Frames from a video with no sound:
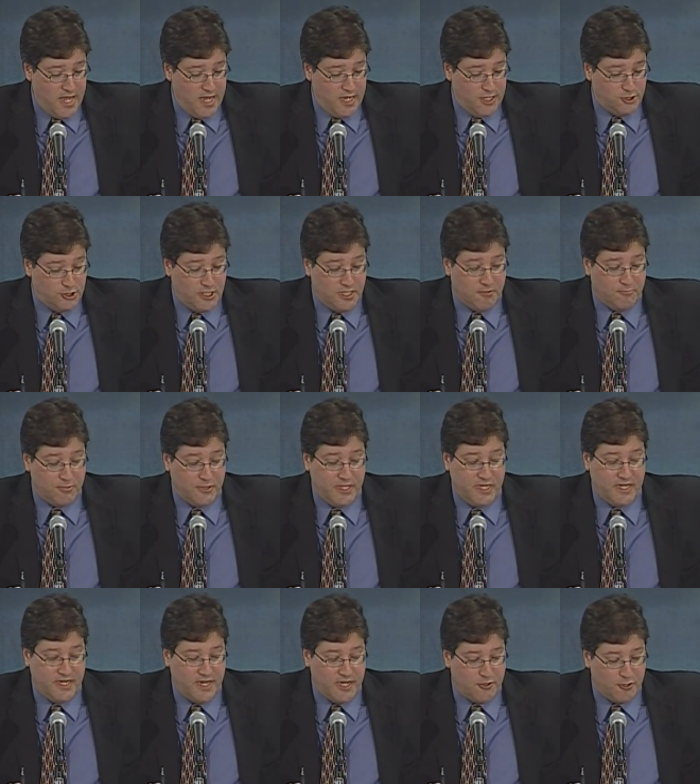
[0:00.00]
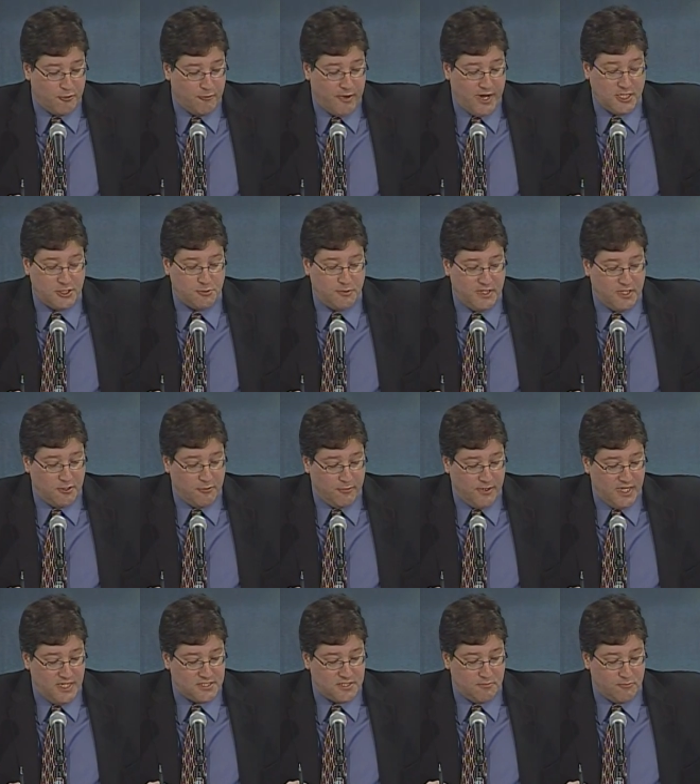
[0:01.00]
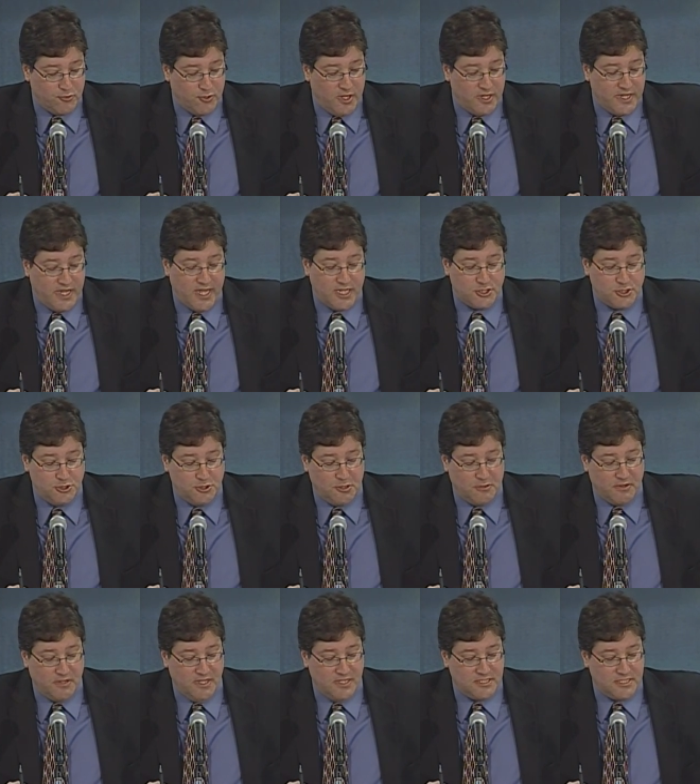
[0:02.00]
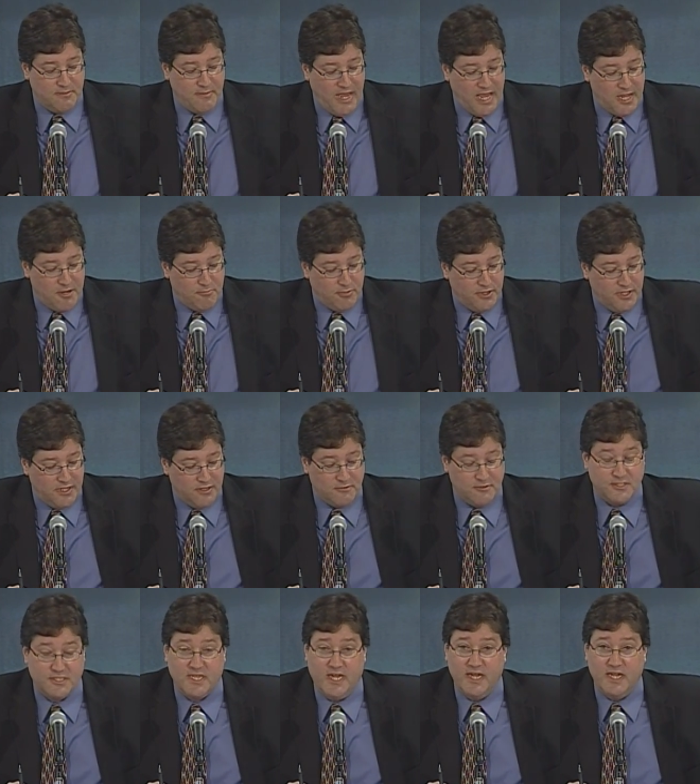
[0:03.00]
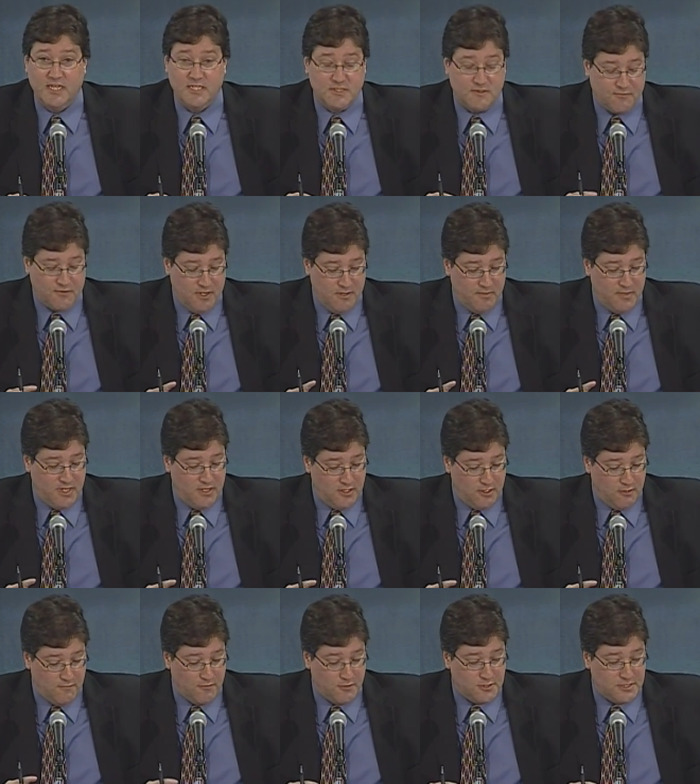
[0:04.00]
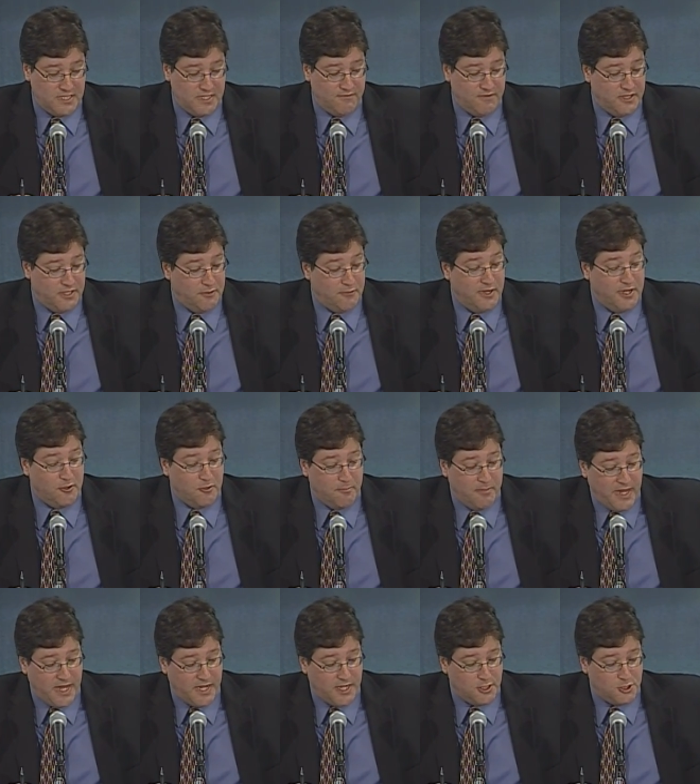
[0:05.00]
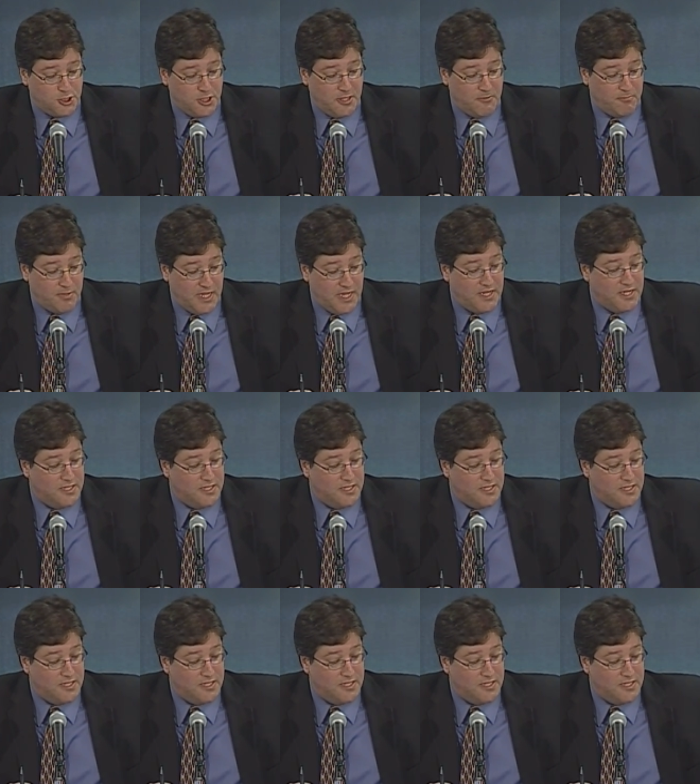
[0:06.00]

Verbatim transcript: She completed undergraduate degrees in broadcast journalism and political science from the University of Illinois at Urbana-Champaign